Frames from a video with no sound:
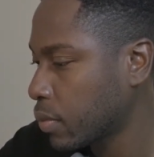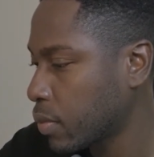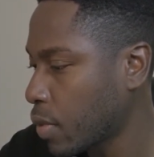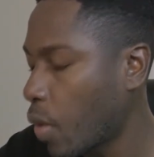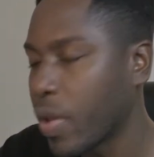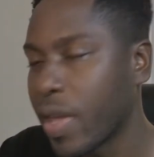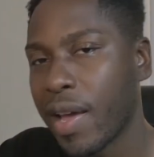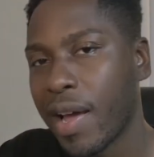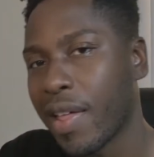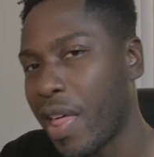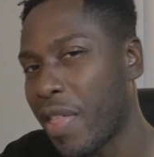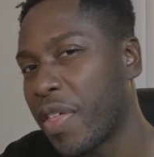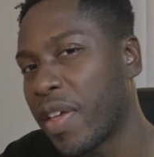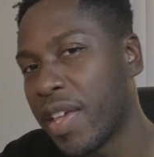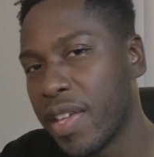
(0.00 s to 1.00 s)
Oh yeah,
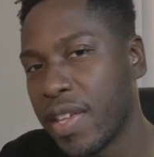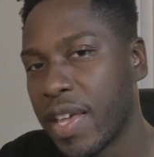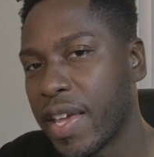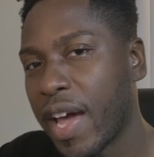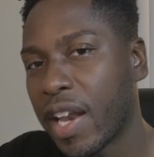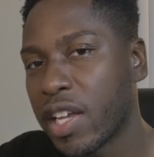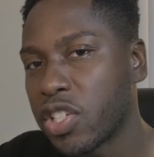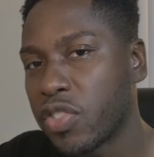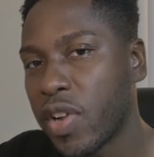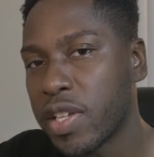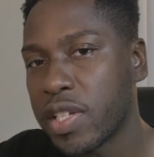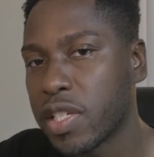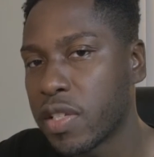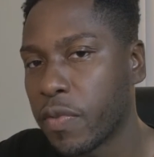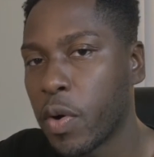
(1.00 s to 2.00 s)
I think he kind of
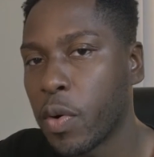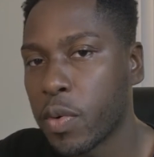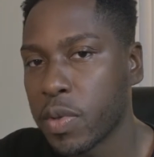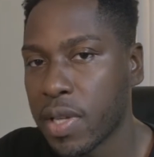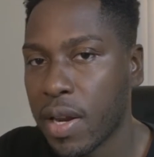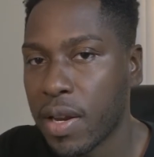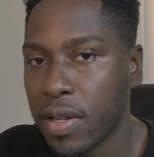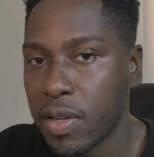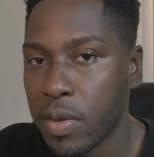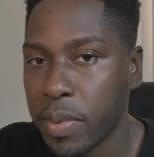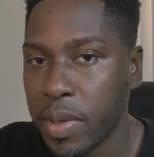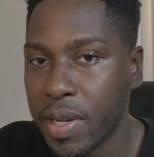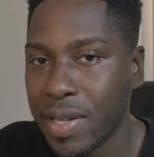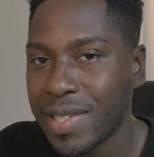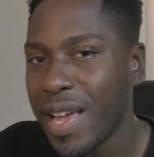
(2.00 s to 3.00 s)
stressed his vocals out a little
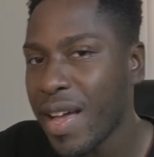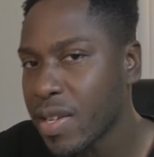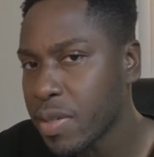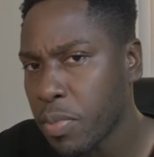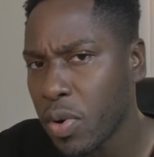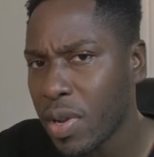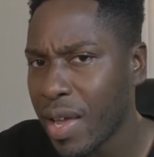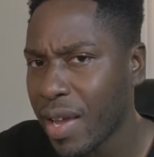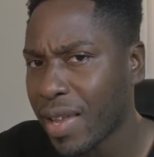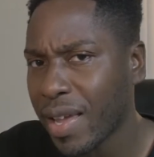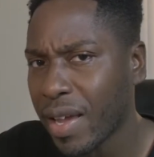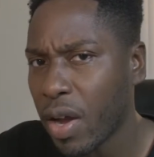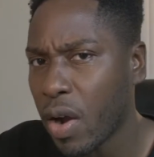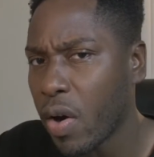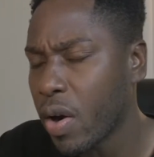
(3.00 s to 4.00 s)
bit. It sounds more like
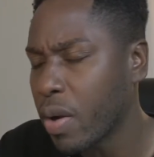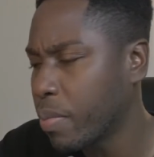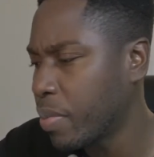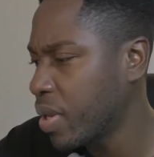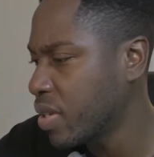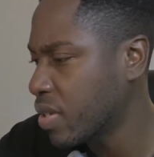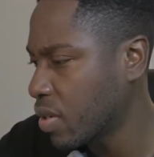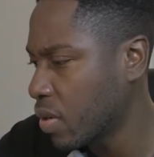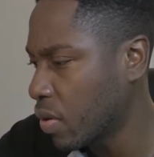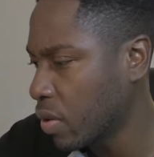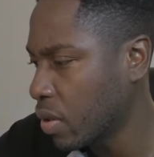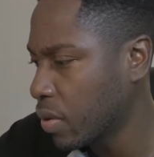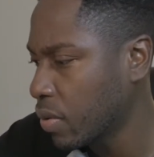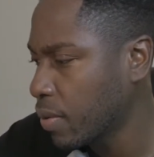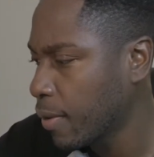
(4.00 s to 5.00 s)
an R&B song though.